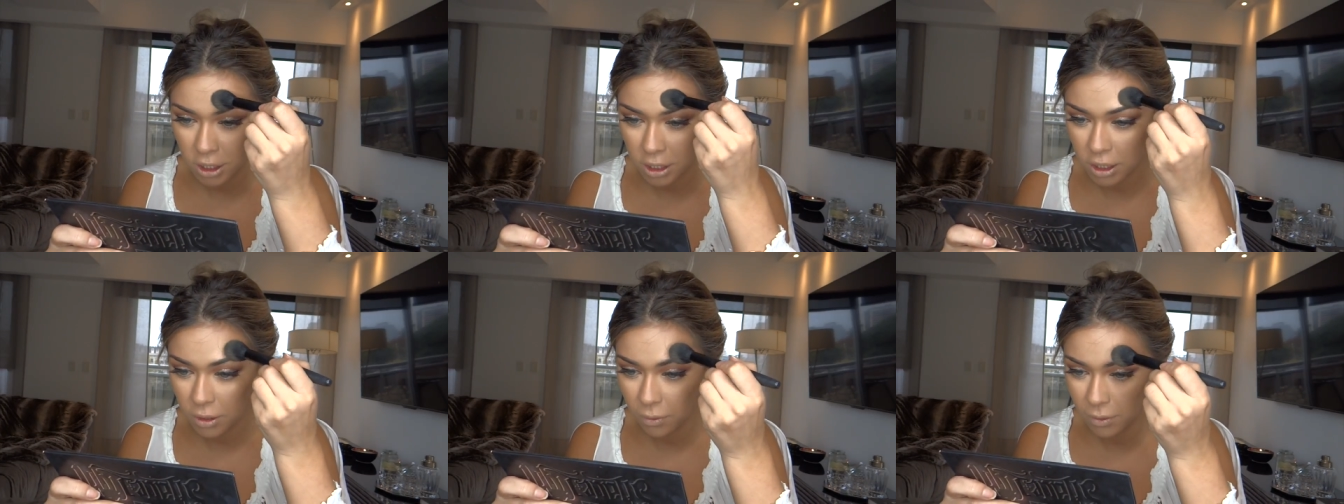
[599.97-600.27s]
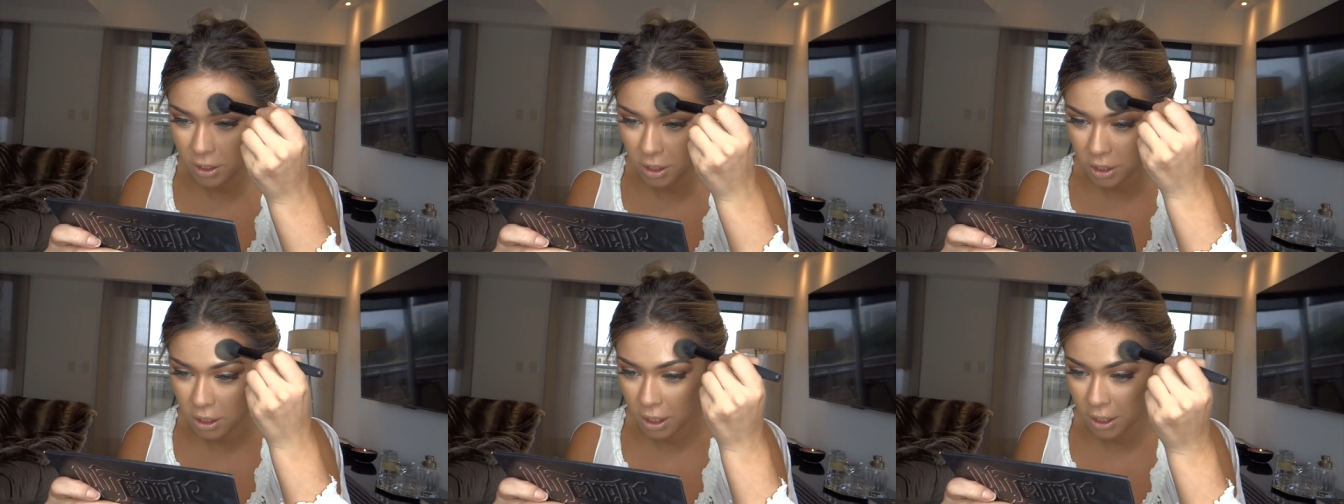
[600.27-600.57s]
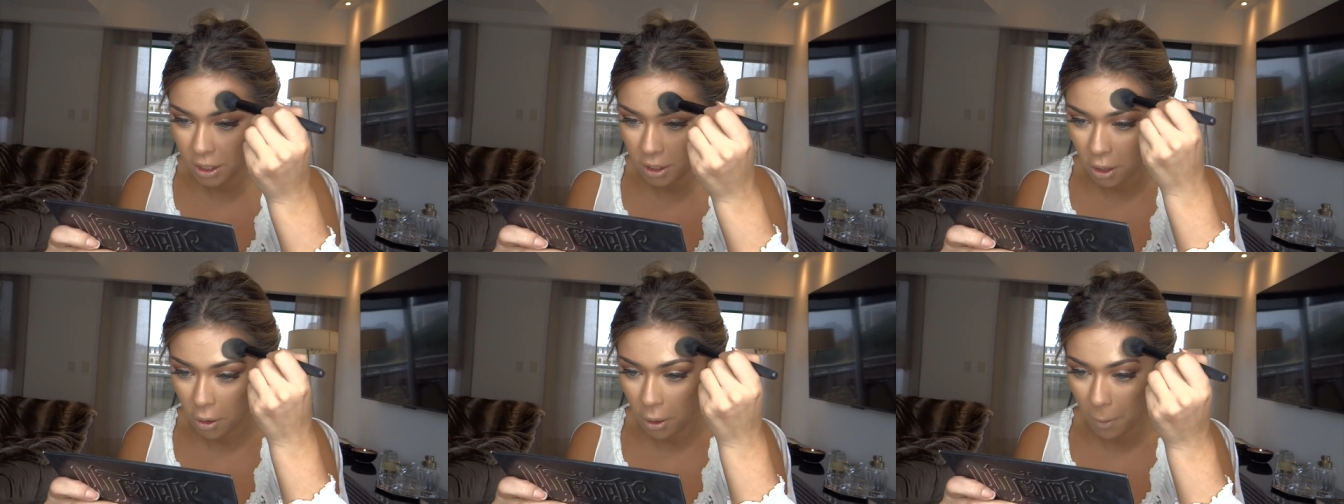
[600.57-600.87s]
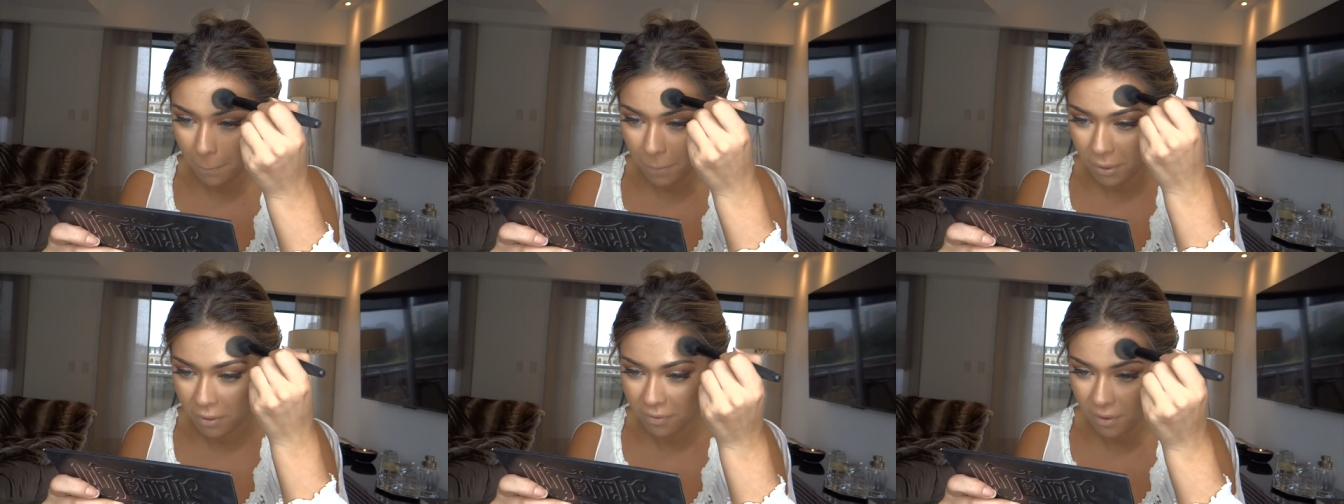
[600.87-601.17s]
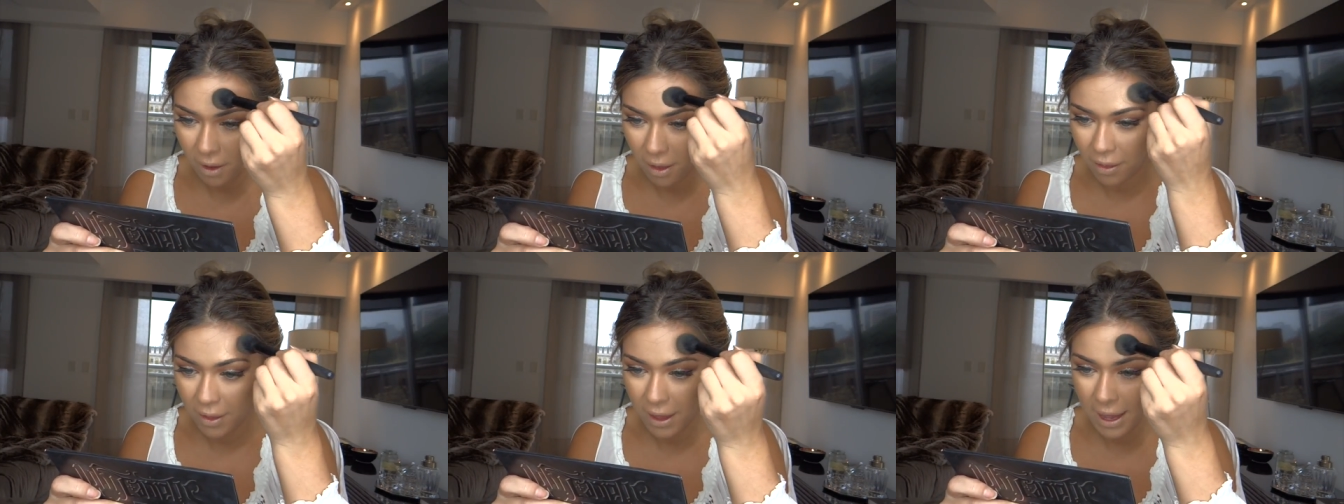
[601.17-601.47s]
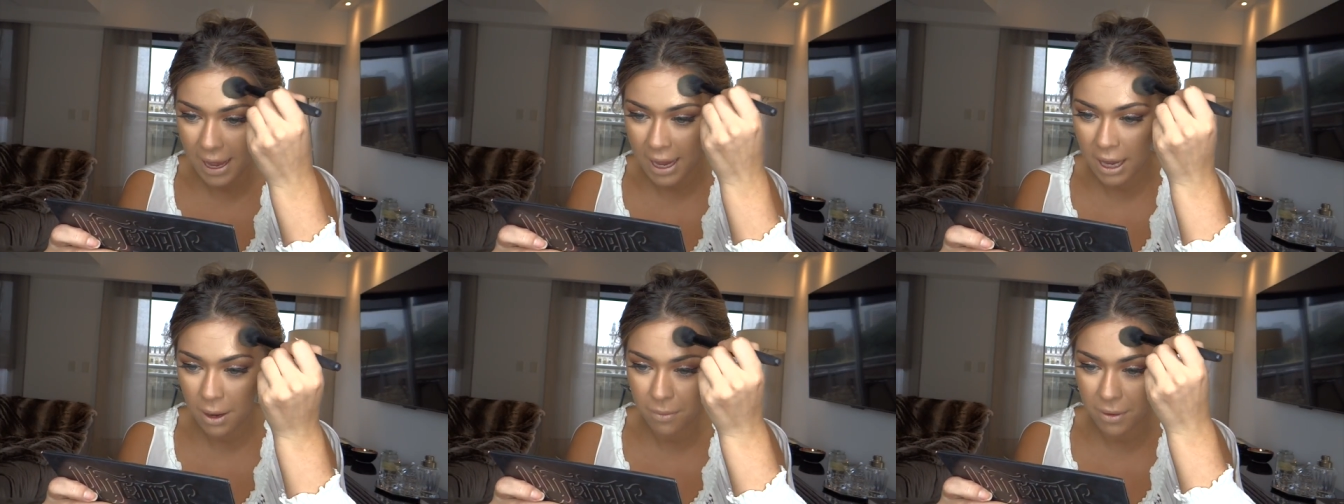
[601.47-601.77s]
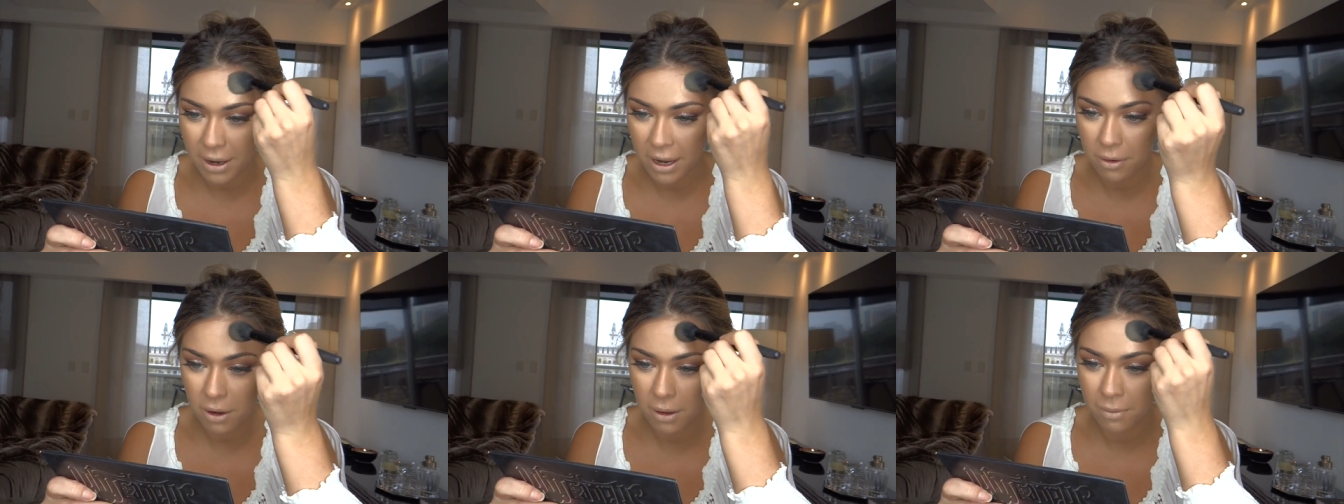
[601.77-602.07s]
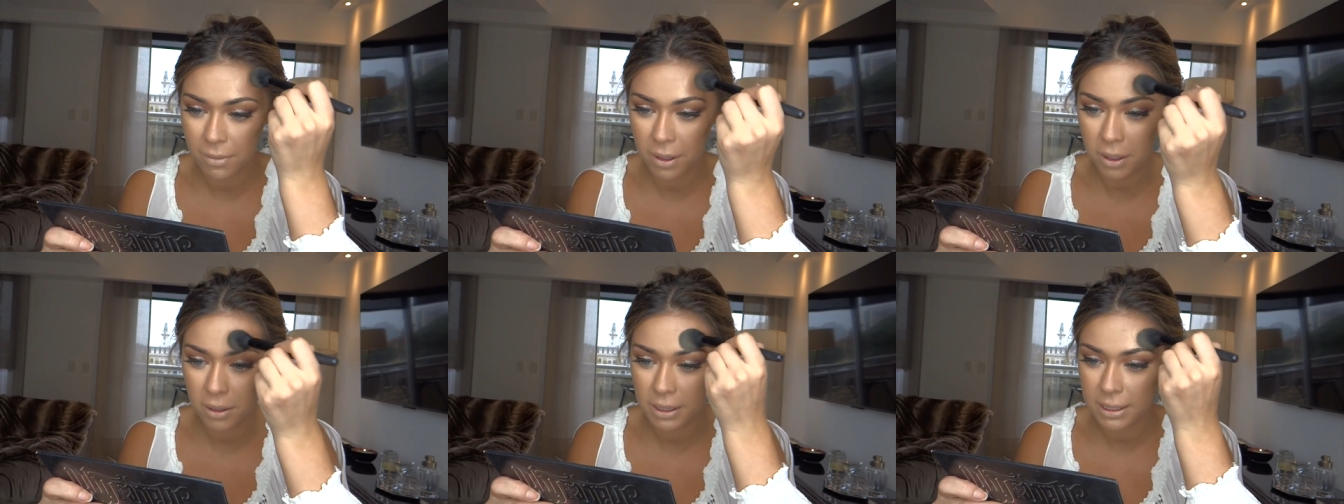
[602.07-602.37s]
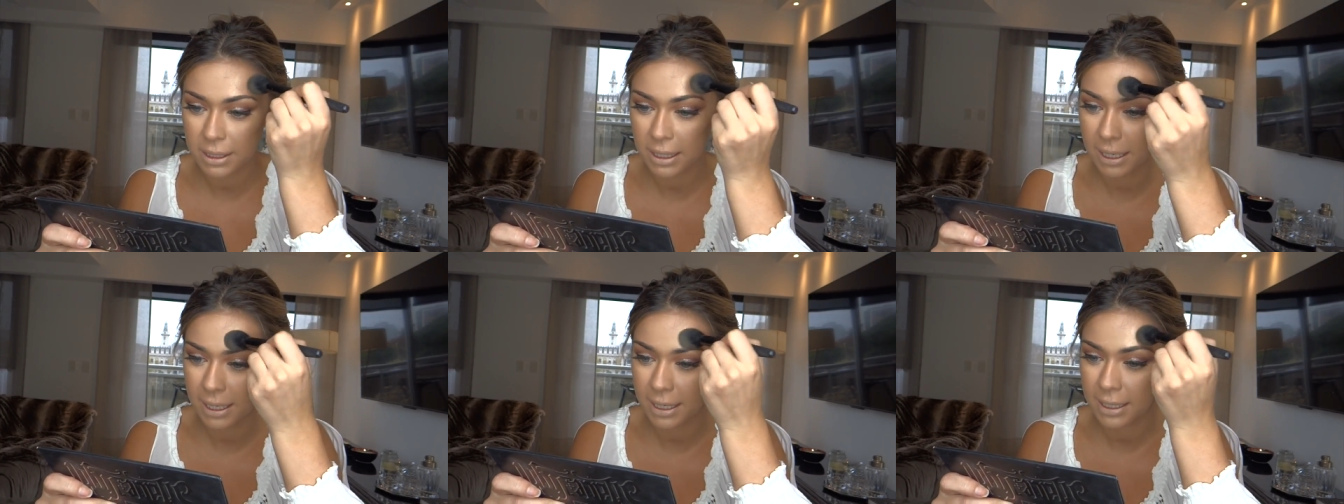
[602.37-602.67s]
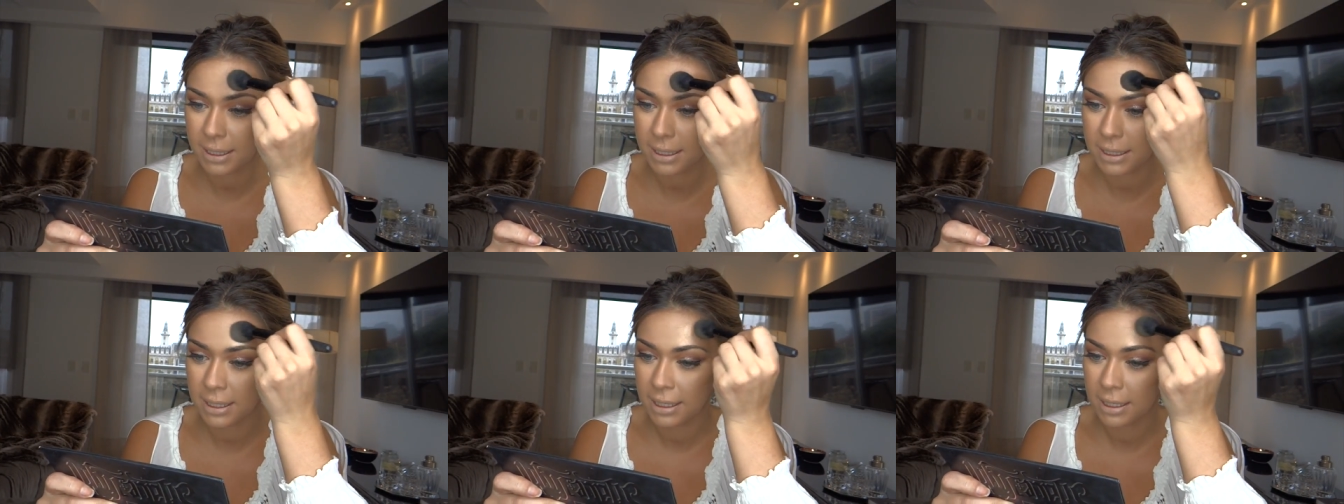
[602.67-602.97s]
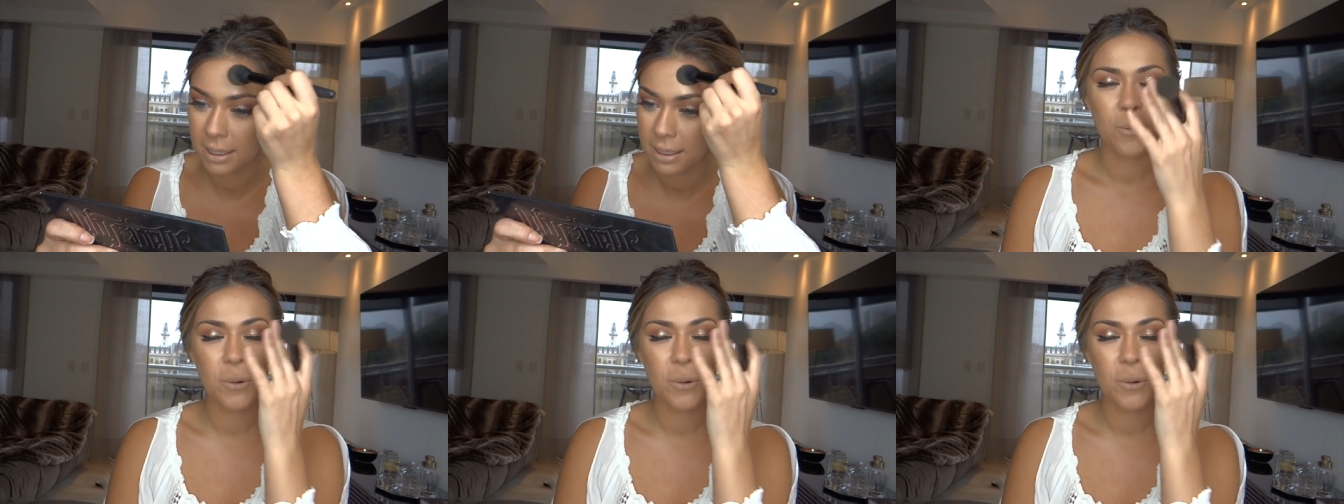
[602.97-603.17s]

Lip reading: So we're just gonna go above the eyebrow on both sides.